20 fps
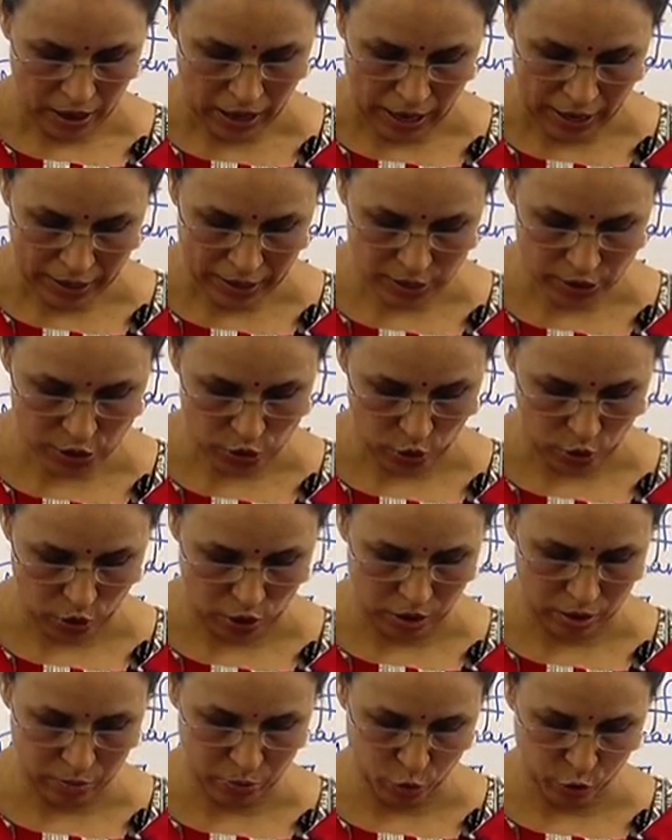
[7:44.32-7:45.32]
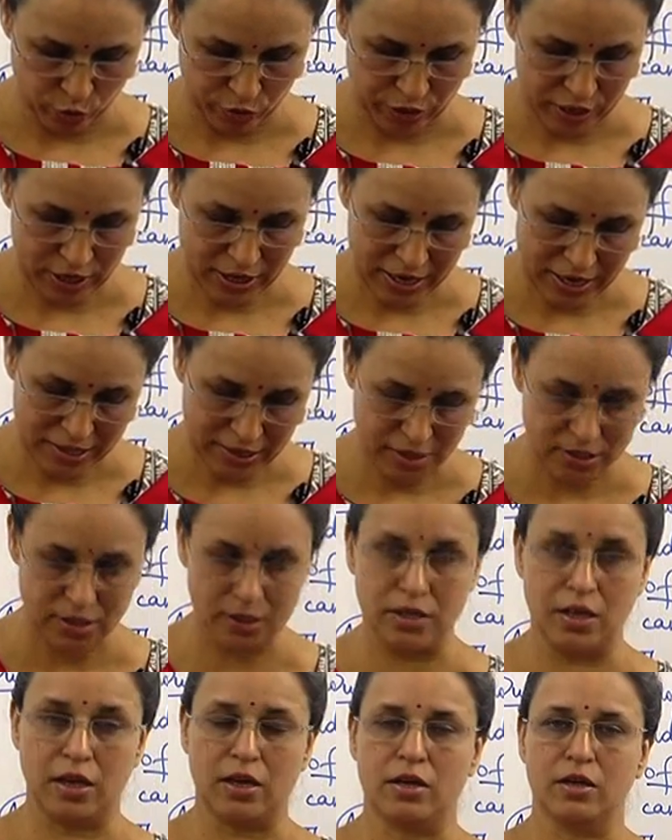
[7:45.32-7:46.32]
I saw a movie
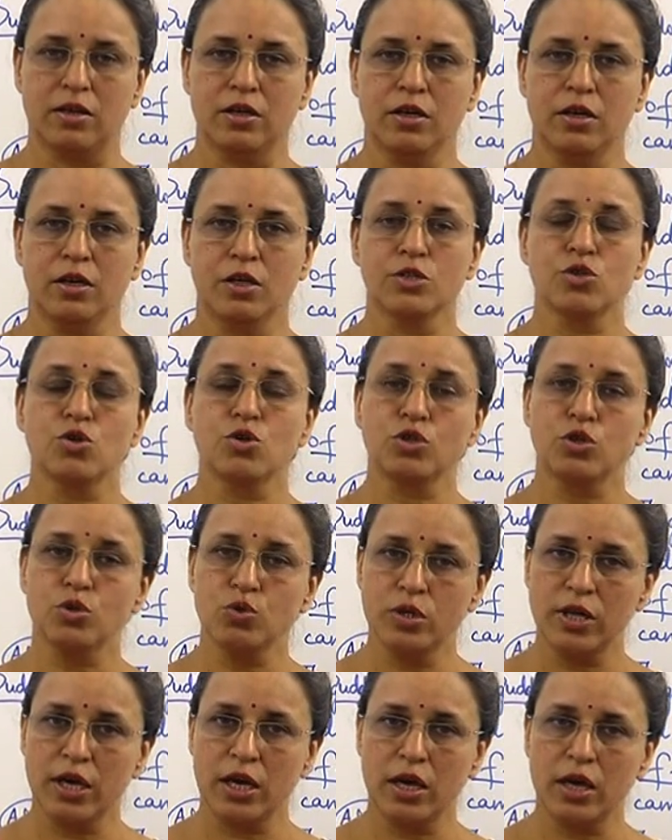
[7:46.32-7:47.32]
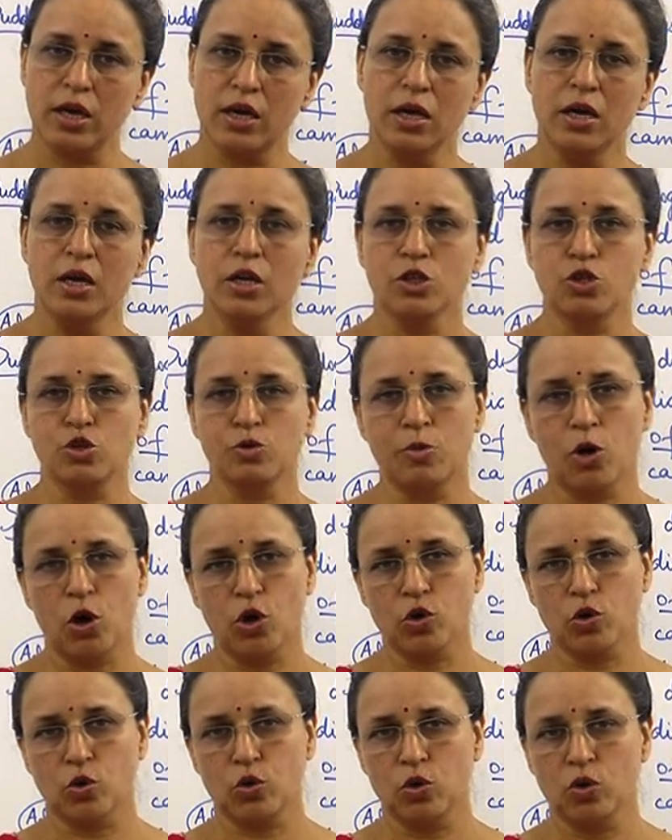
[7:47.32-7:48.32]
yesterday. So today,
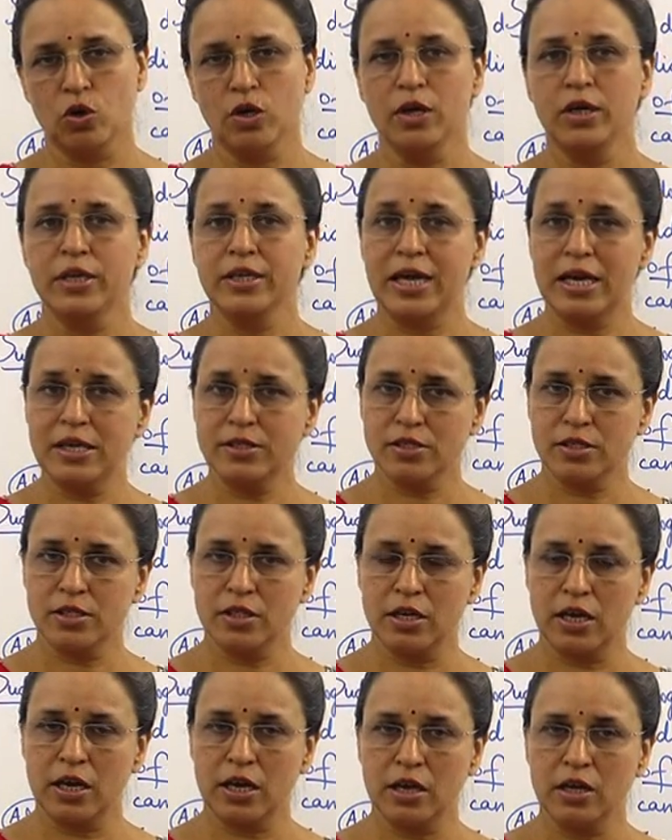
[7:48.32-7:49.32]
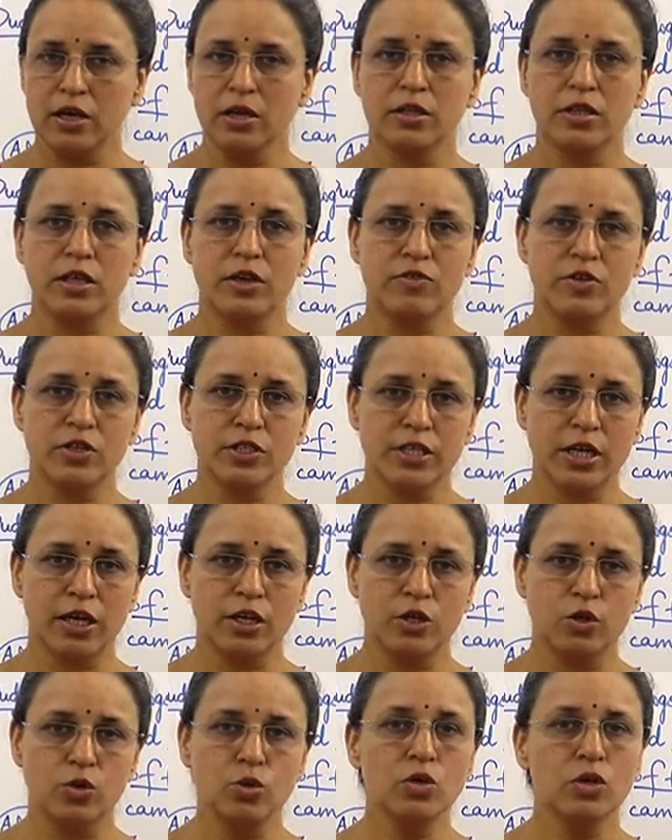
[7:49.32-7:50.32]
tomorrow, yesterday, they will tell
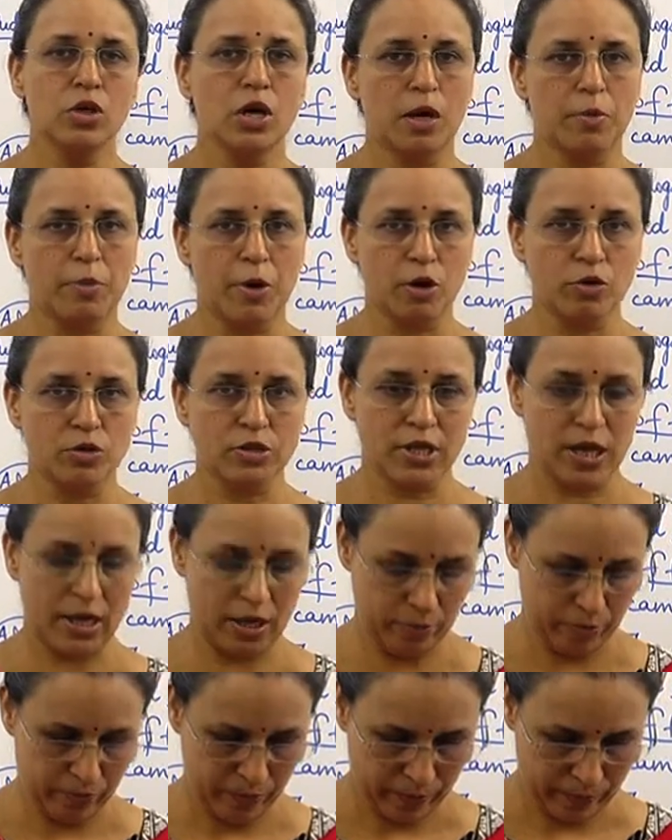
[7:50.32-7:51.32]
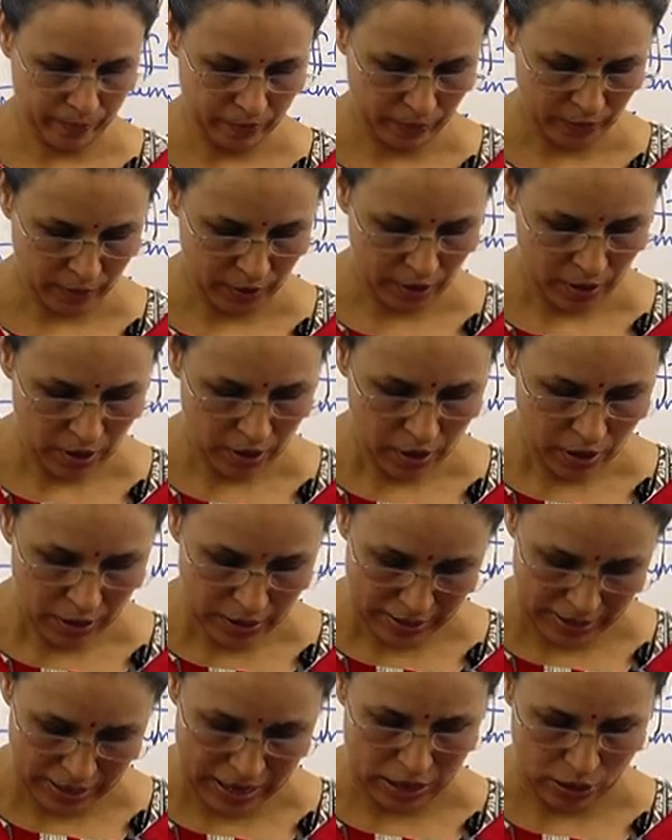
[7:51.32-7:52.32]
you about time.
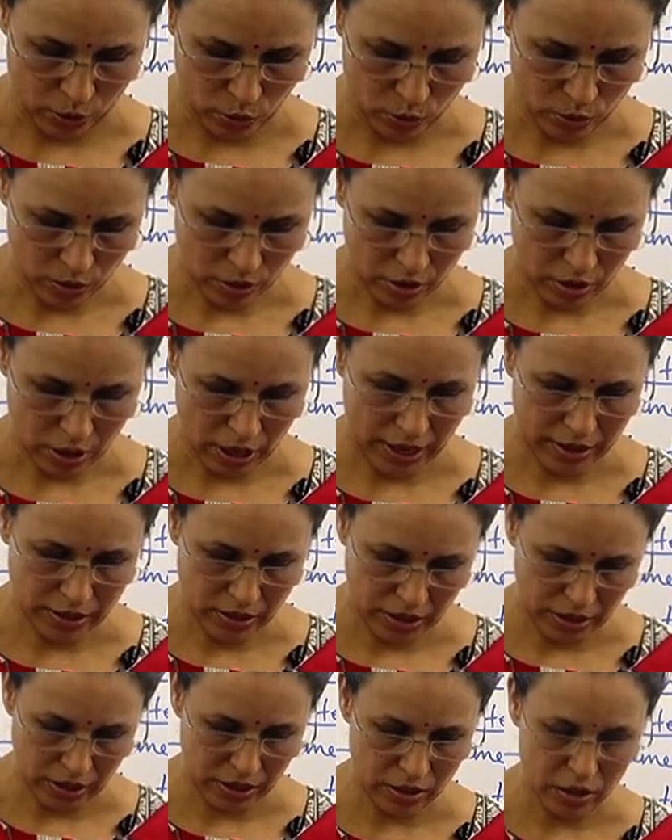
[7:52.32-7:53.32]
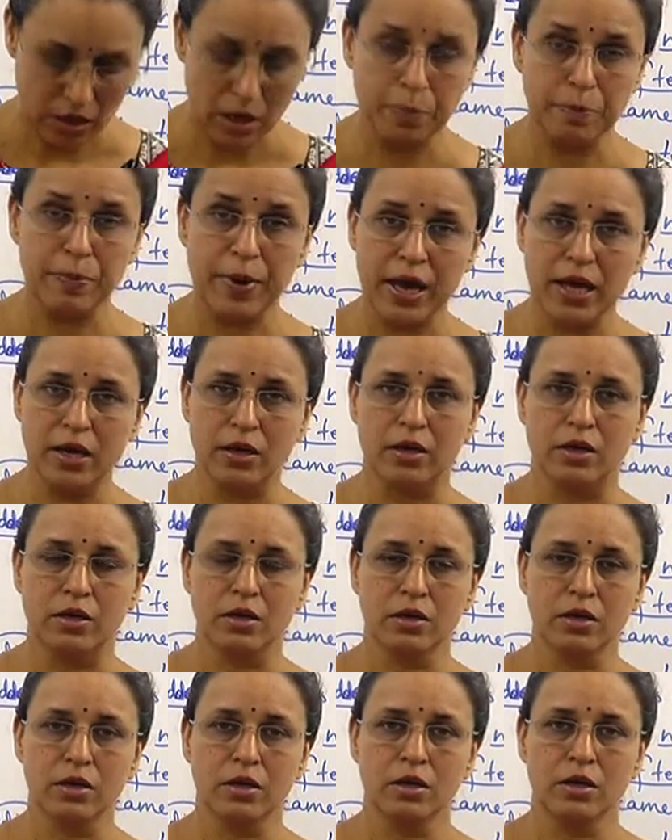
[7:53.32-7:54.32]
Now, I need a pen.
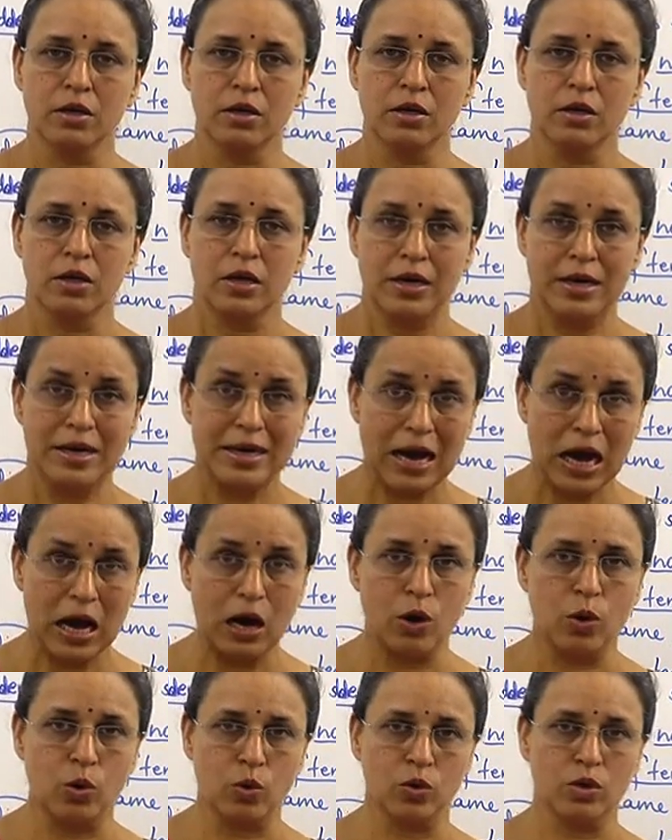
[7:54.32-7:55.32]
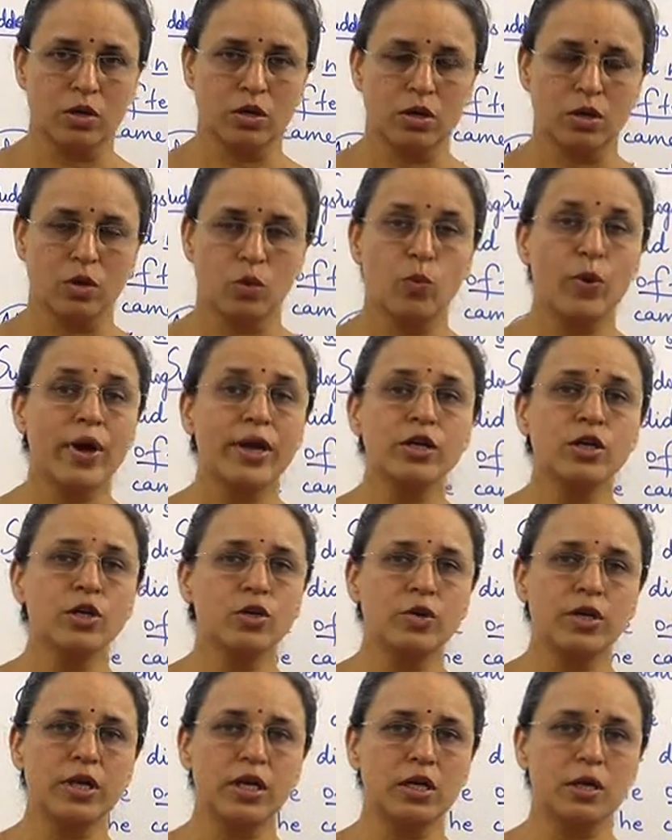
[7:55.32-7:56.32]
Now, when do you
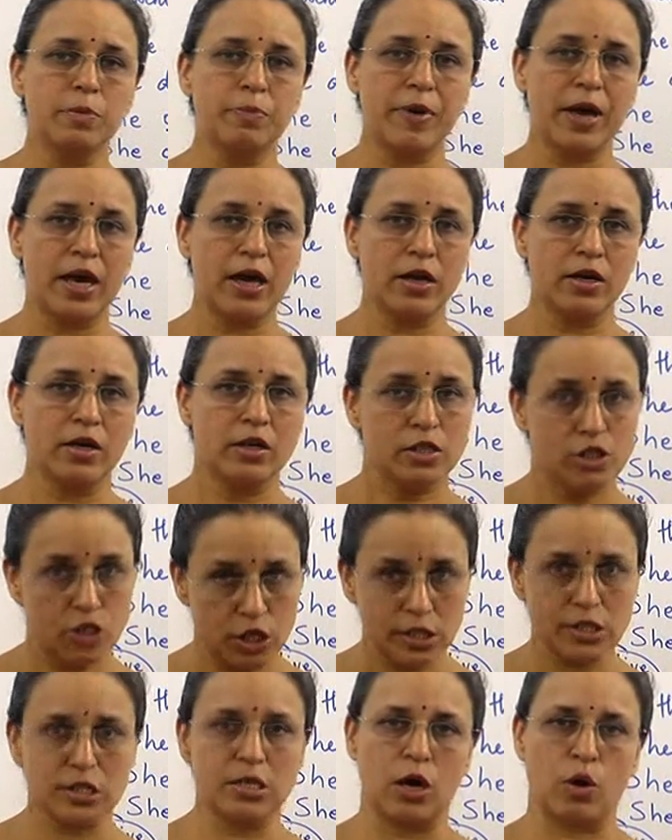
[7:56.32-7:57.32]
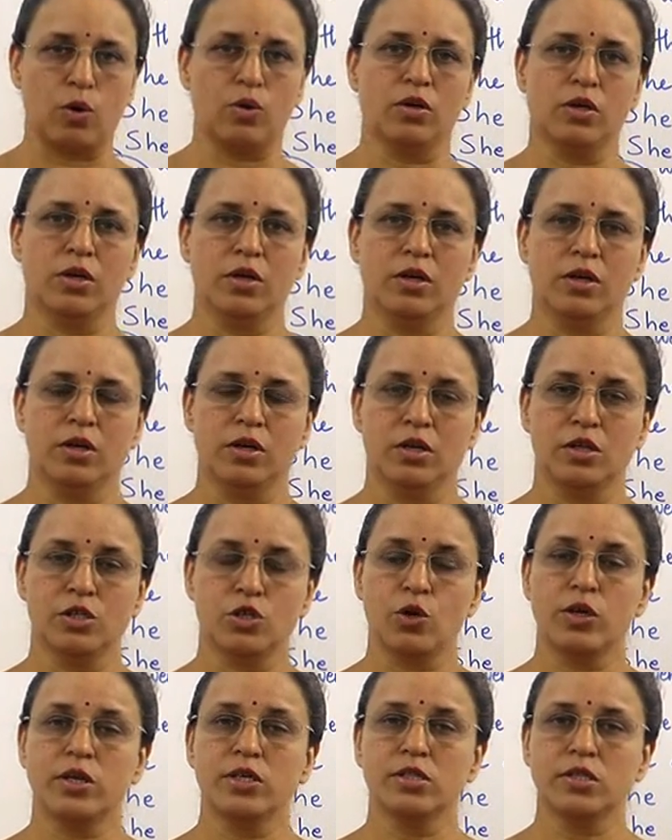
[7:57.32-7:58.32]
need a pen? Just now.
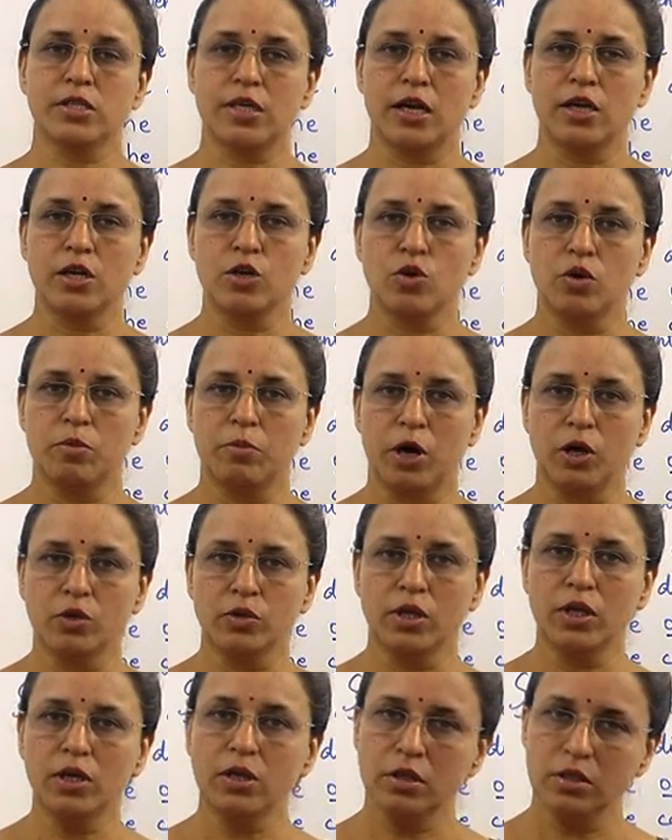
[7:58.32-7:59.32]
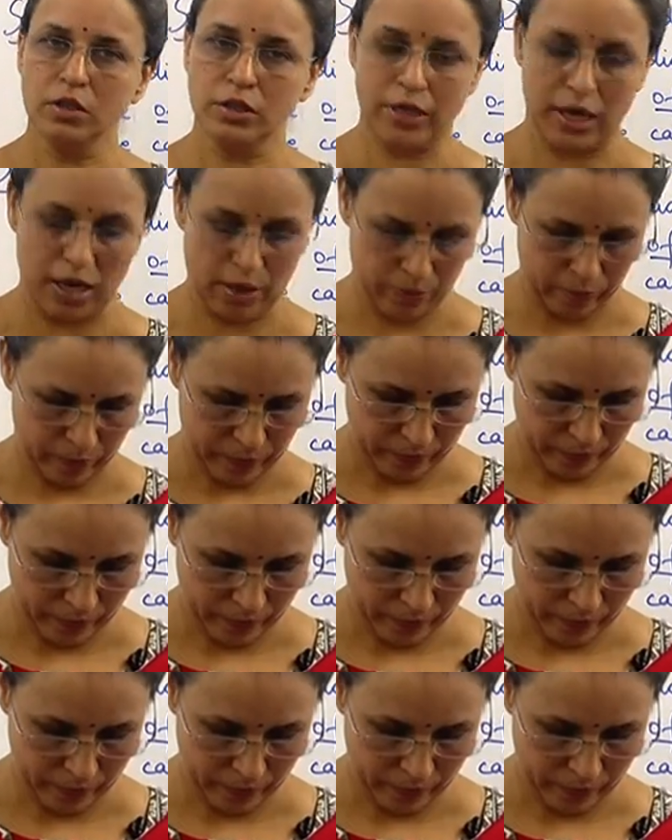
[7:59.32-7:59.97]
So it is telling you about the time.